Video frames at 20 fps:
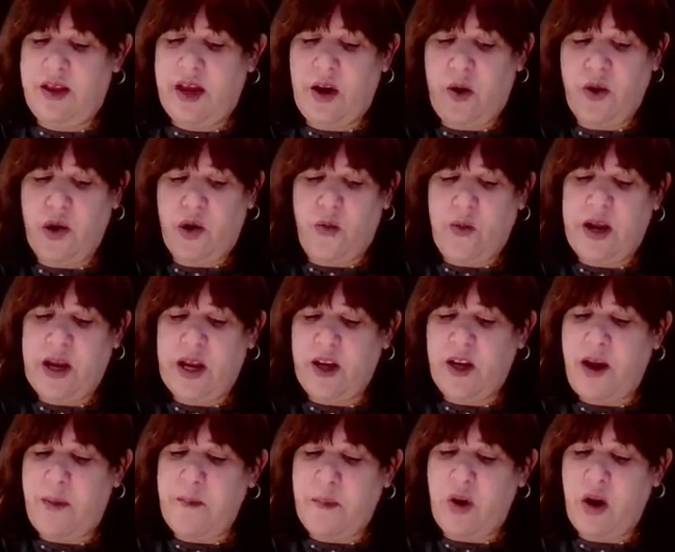don't agree
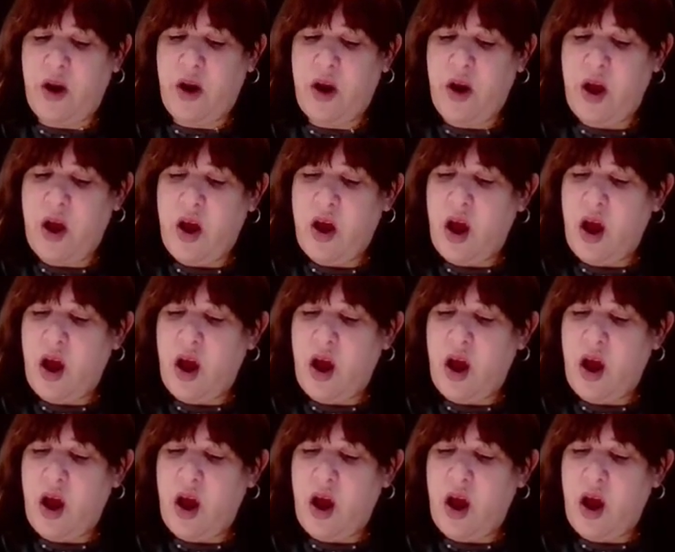in number.